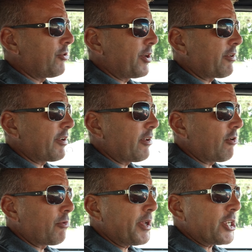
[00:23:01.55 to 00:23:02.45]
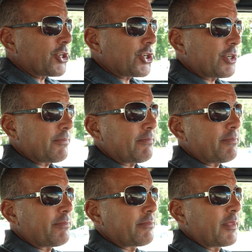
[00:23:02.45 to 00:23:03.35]
to do here in Daytona Beach.
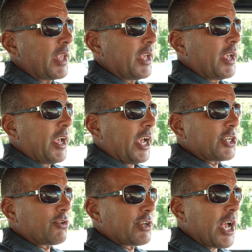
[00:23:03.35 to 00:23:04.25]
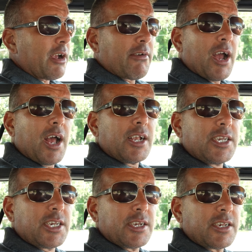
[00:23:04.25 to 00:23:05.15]
Hankster's Hot
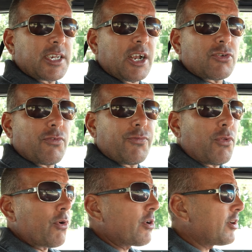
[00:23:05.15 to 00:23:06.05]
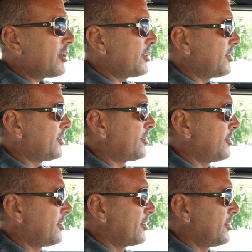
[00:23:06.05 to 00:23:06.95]
Rods, Central Florida,
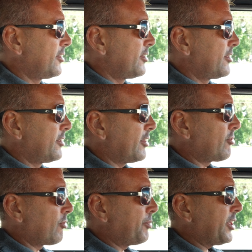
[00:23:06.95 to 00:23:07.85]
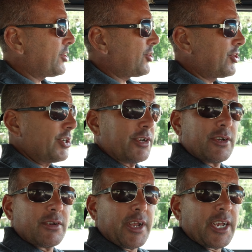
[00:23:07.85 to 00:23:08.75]
Daytona Beach.
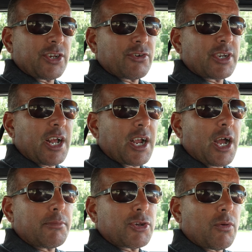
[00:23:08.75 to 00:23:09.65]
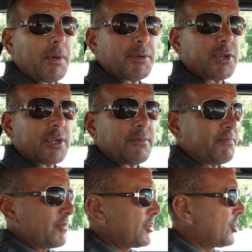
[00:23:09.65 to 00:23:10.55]
Hanksters.com is our website.
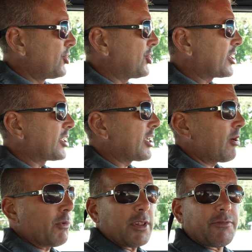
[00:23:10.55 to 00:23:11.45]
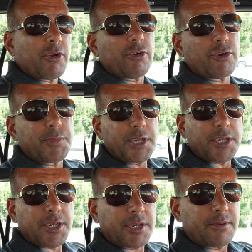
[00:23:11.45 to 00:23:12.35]
Check us out. We'd love to earn your
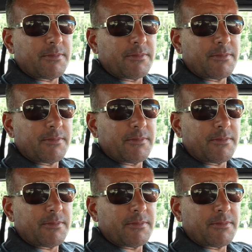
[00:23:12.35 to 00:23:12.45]
business.